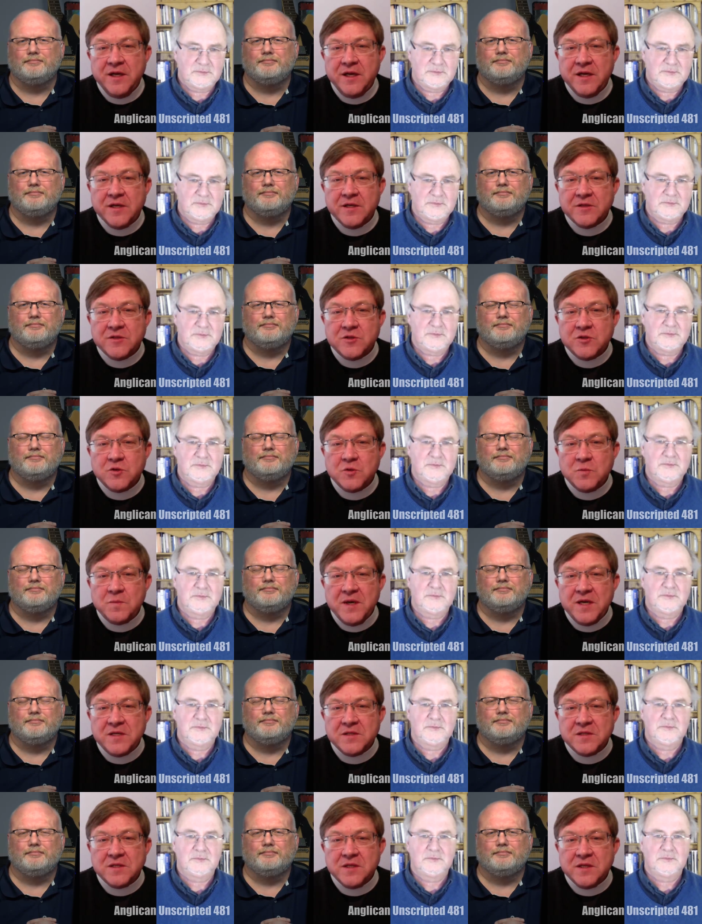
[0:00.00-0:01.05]
Speaker 1: is to
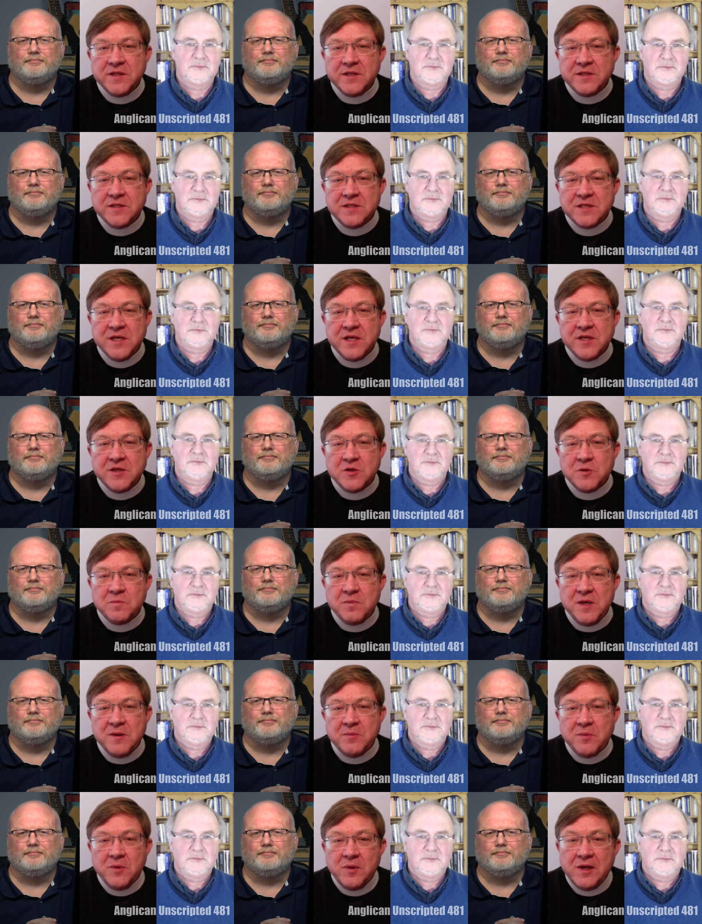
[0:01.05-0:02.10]
basically say to
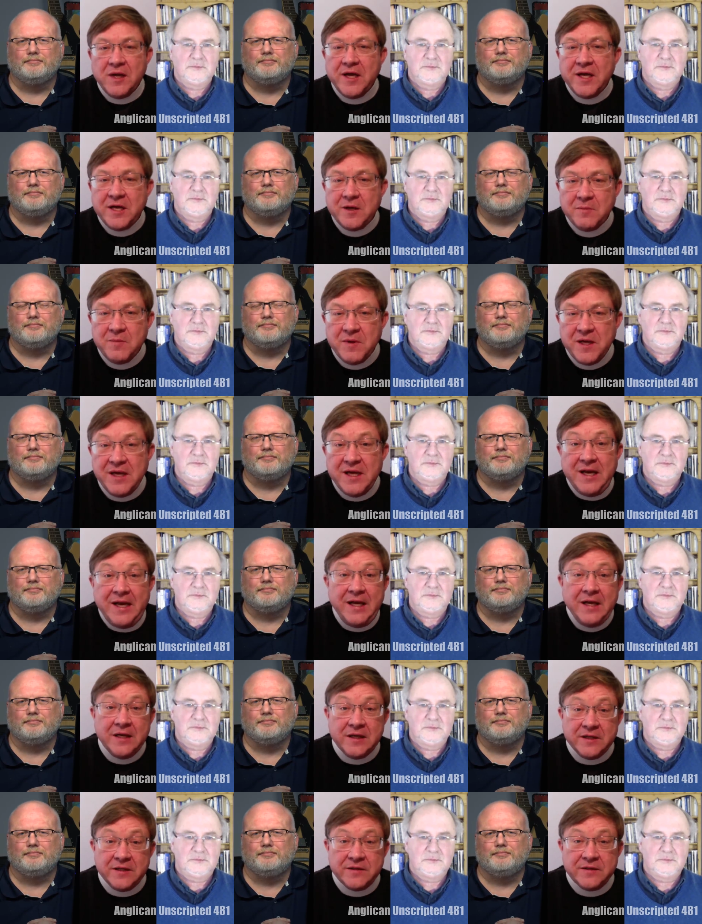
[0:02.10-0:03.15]
people like me in
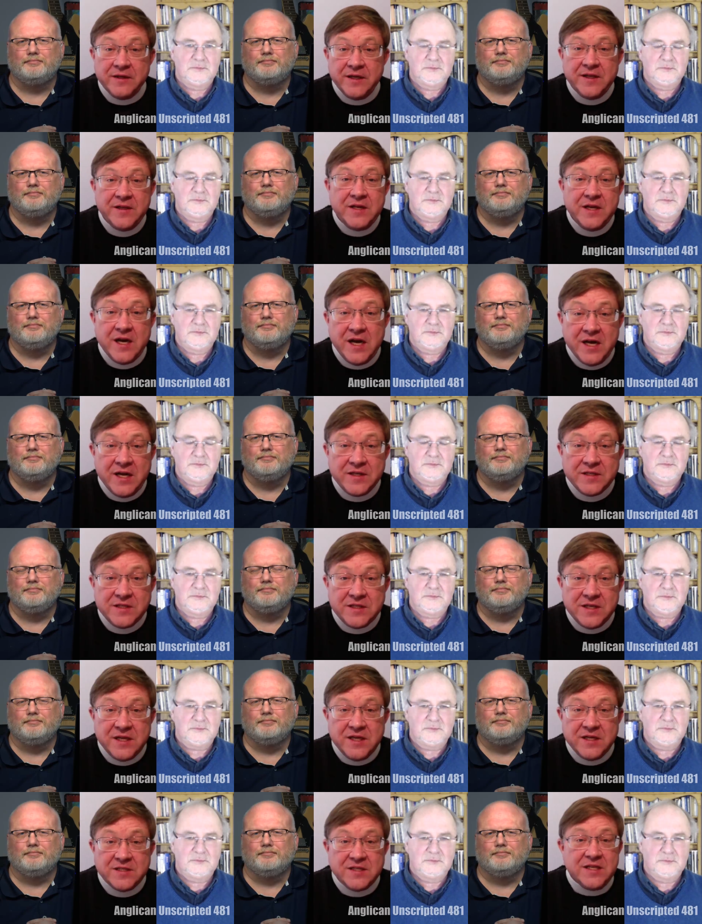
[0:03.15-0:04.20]
England, in the United
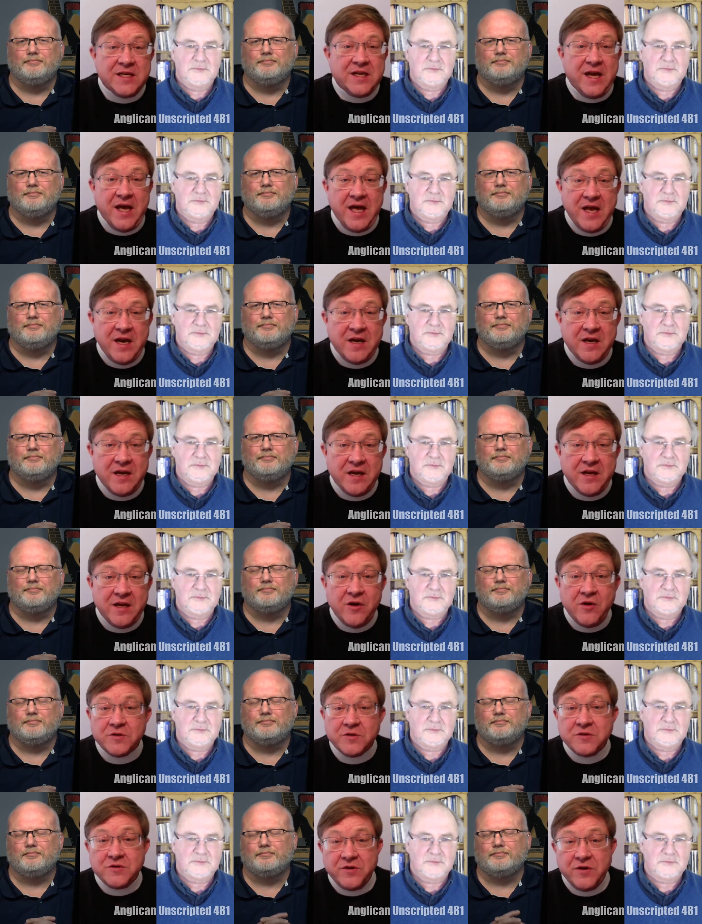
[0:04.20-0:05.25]
States, in Canada, in
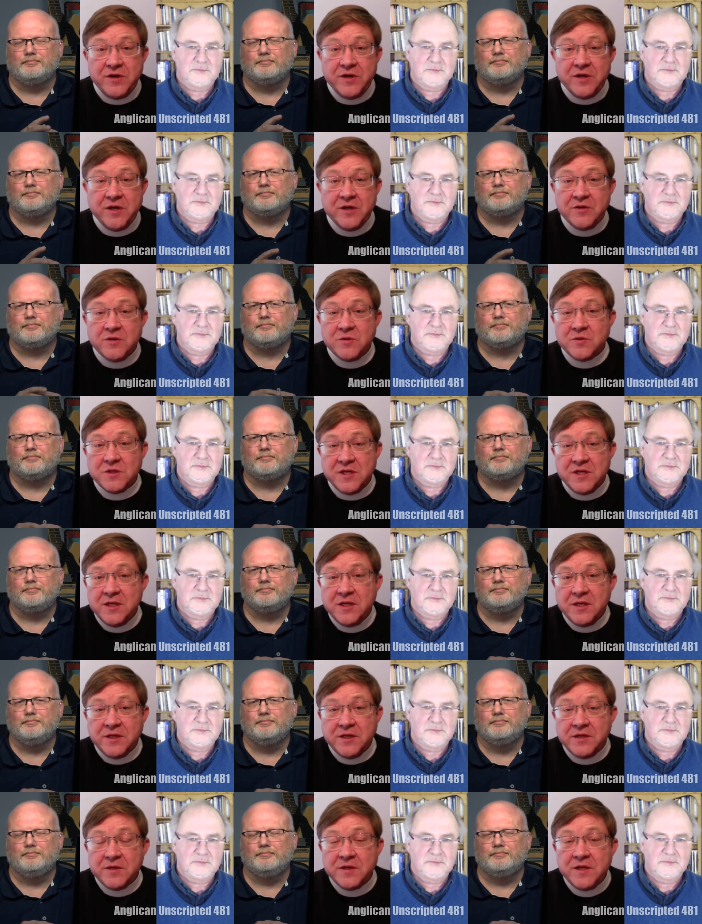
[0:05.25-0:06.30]
Australia, New
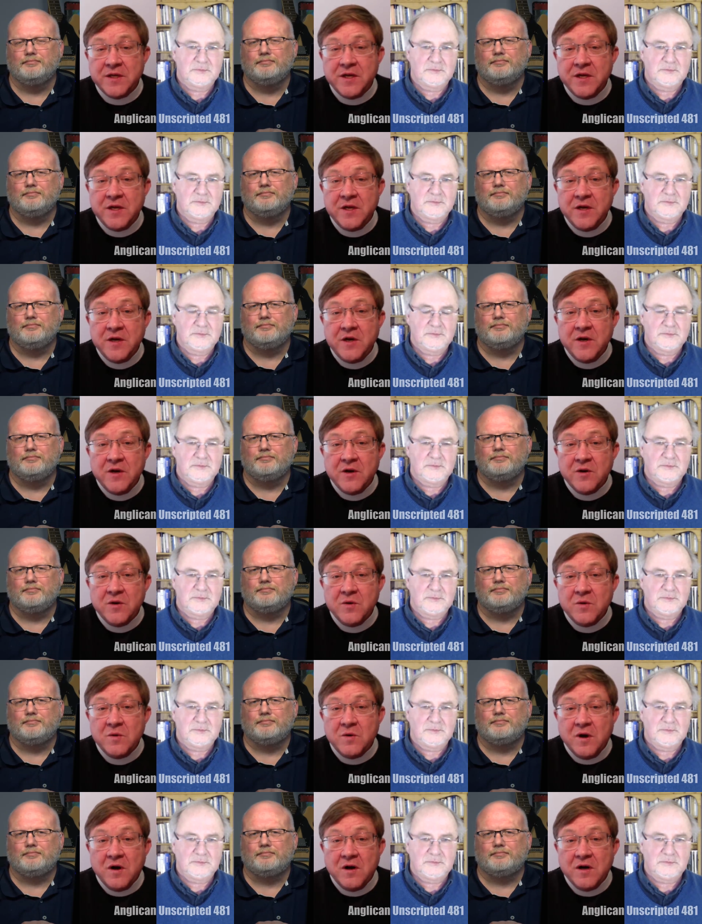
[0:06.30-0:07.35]
Zealand,
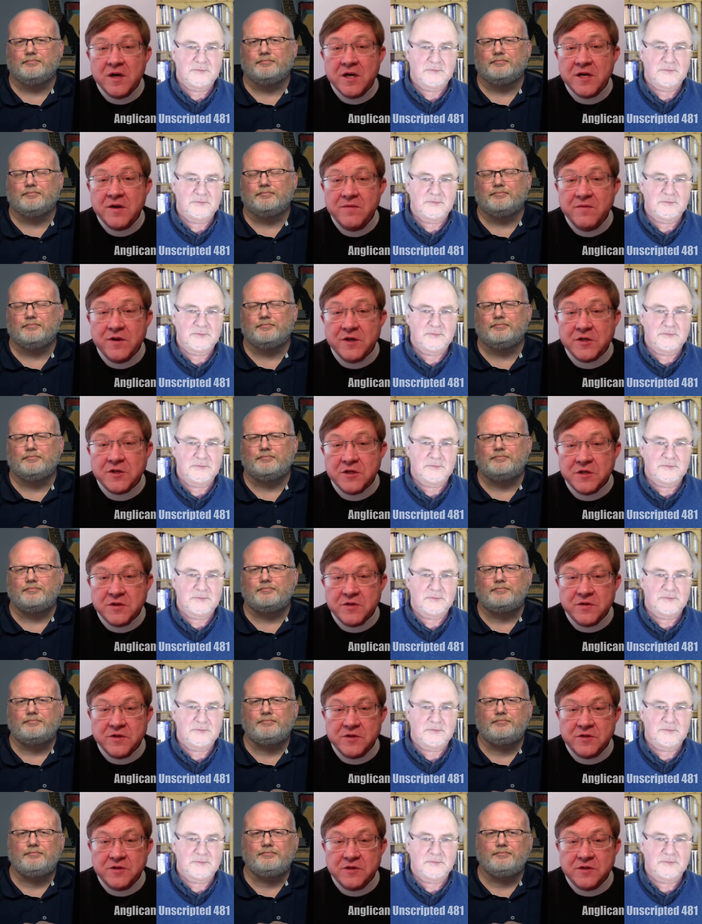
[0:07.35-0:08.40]
who are conviction
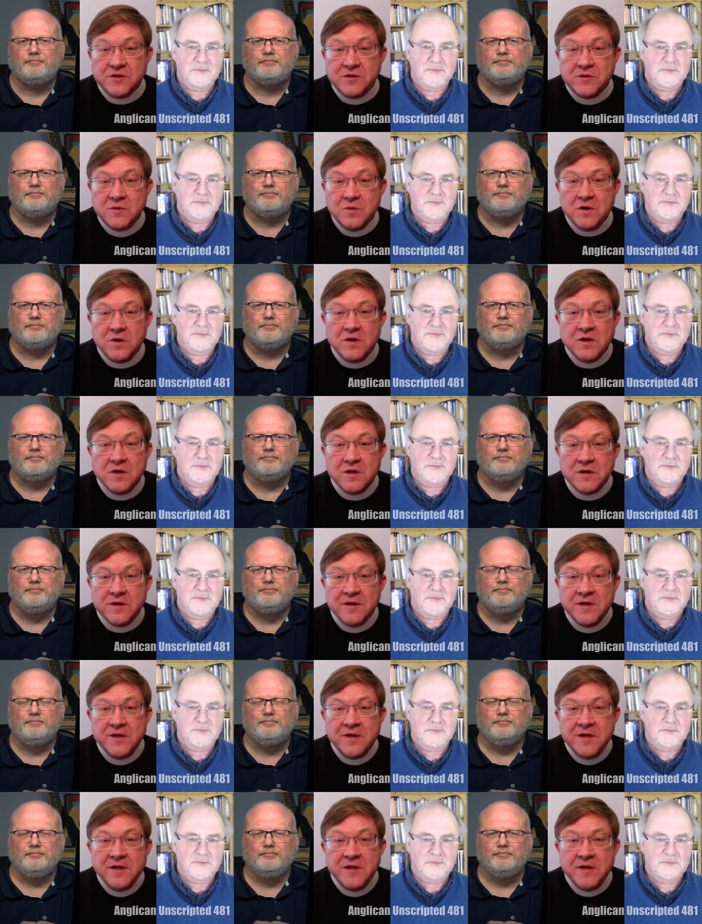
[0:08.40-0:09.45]
Christians, who are
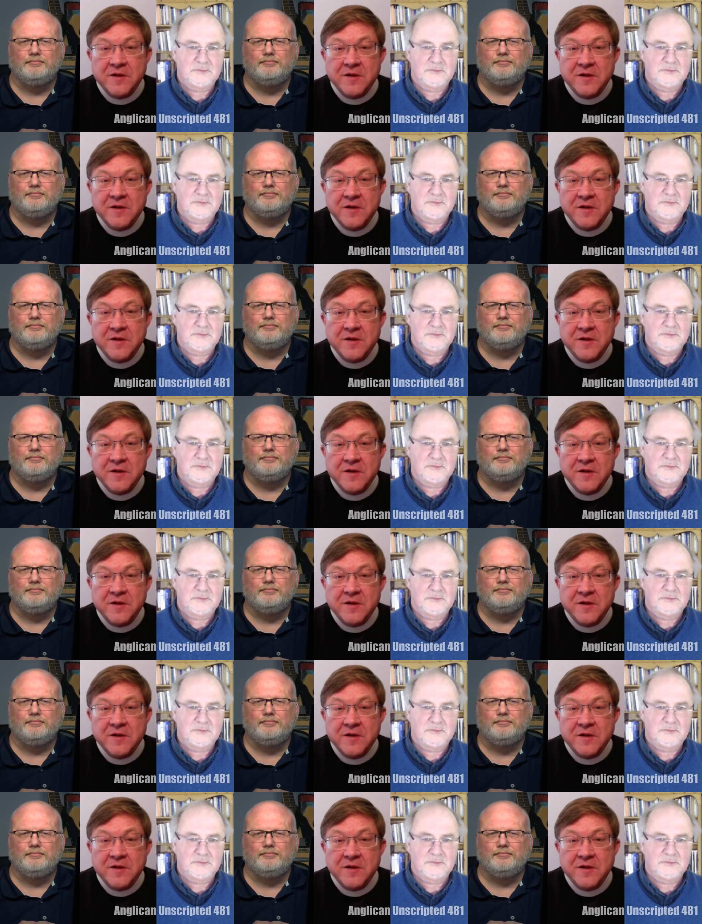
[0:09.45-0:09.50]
